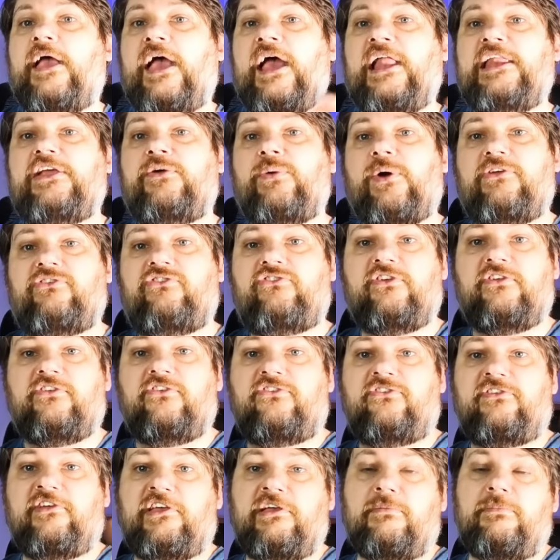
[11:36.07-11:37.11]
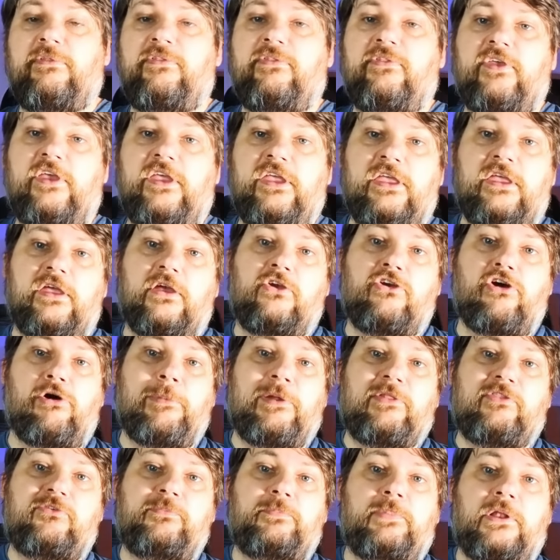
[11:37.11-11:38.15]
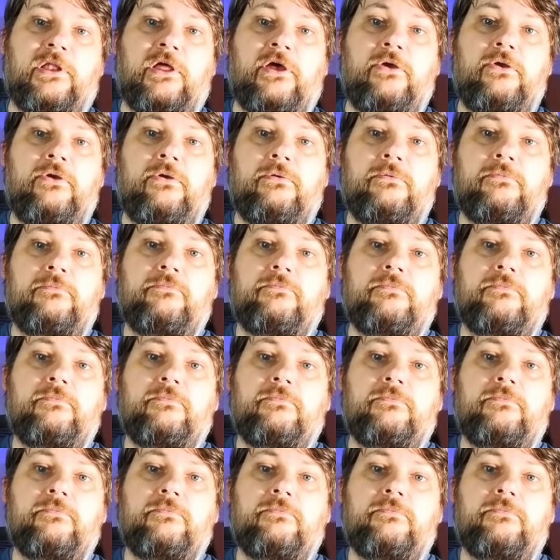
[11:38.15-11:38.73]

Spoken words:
Any questions, stick them in the comments below.